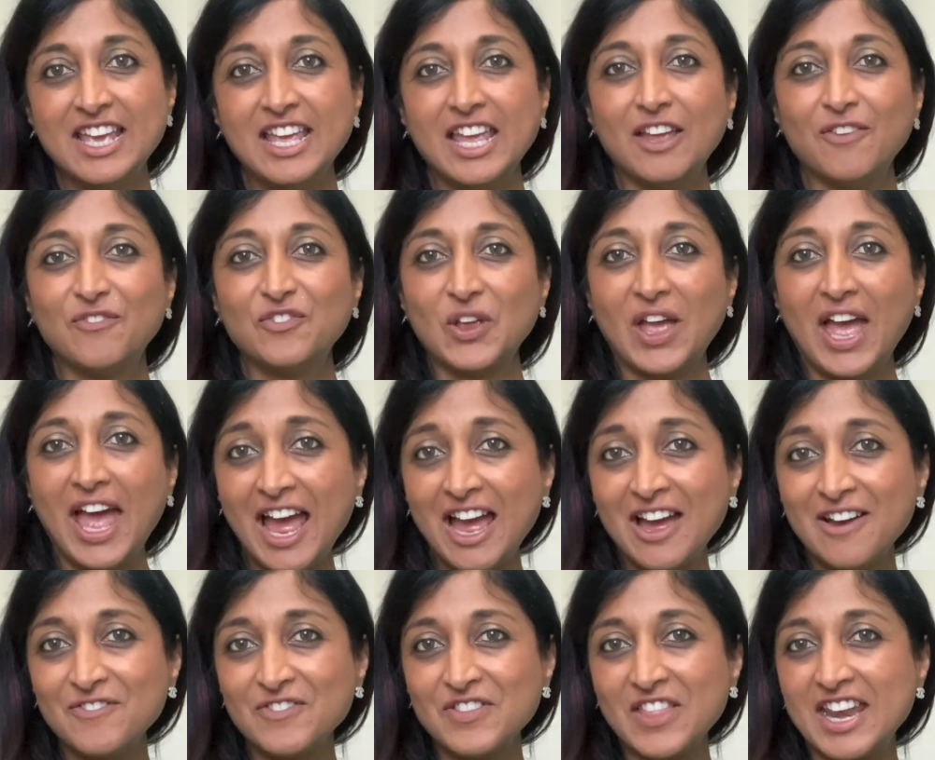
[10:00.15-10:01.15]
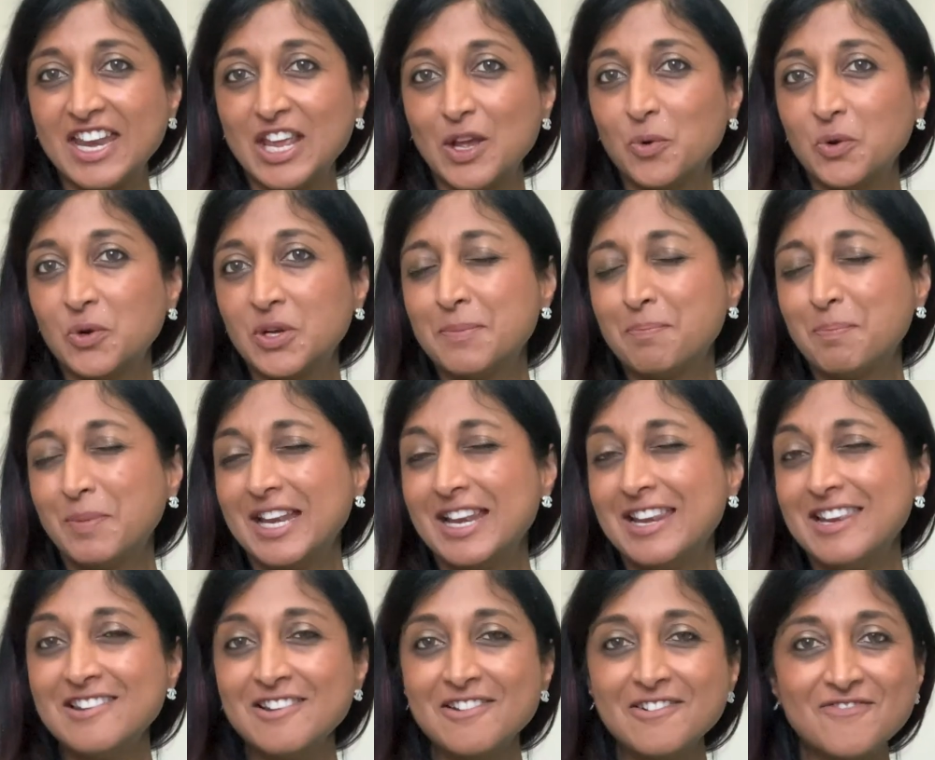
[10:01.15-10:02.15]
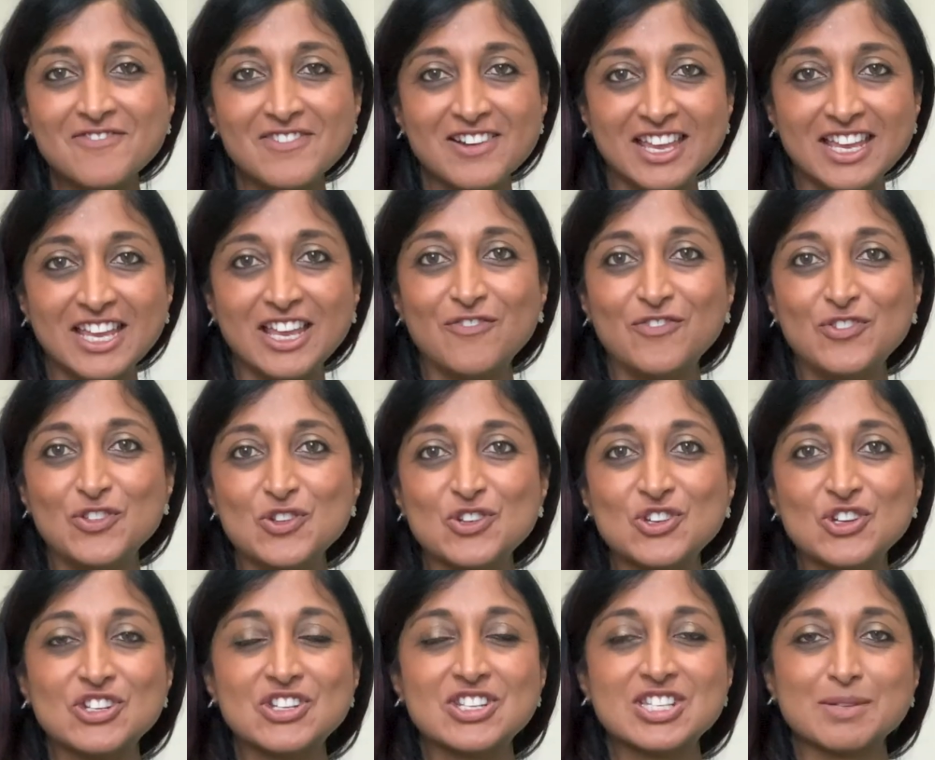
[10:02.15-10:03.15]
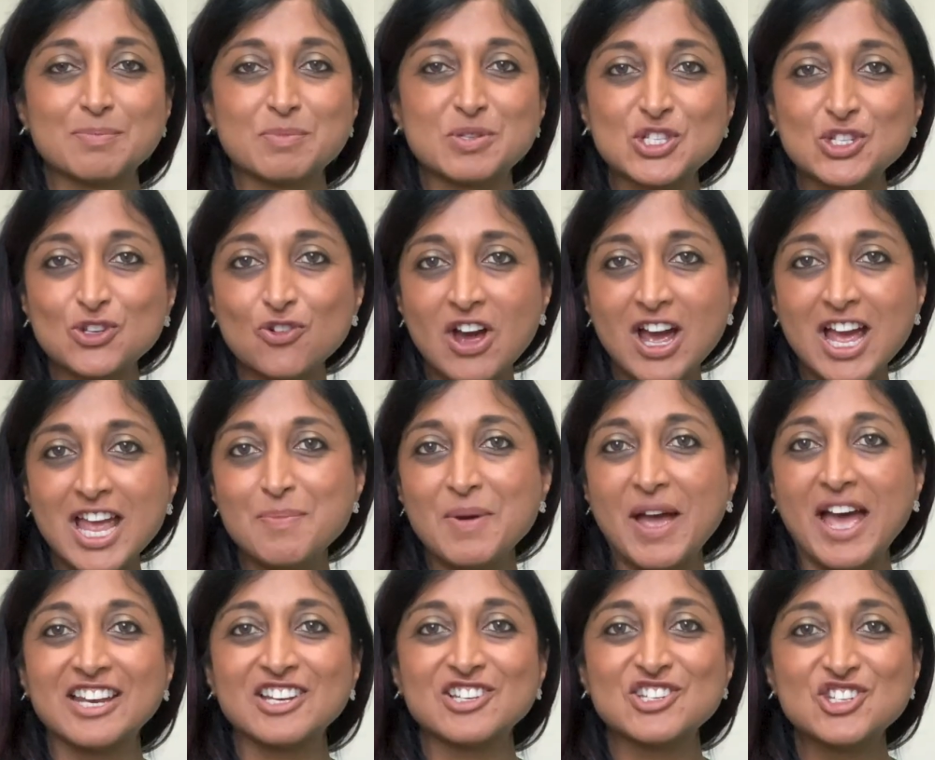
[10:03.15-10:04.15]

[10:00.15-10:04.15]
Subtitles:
If you have, then it would be lovely if you could subscribe and